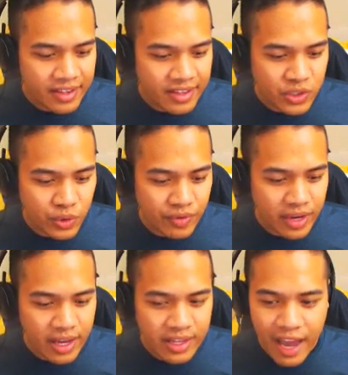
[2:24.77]
sort of
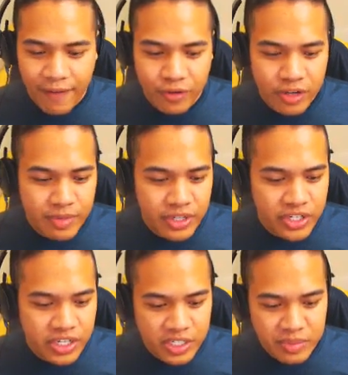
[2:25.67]
an after
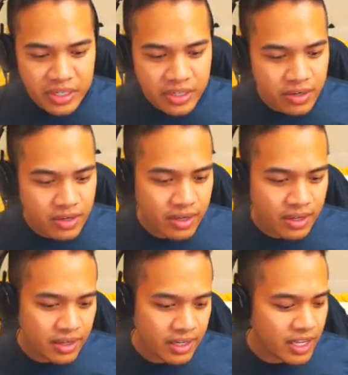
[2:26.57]
image smear,
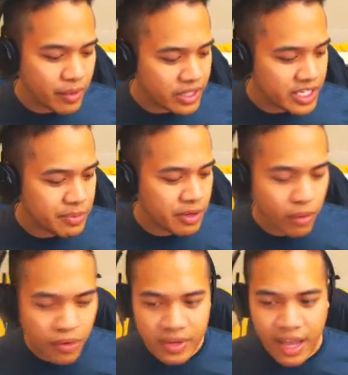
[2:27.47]
and not really a smear,
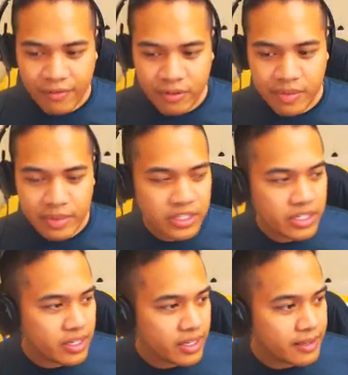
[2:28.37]
more of an after image.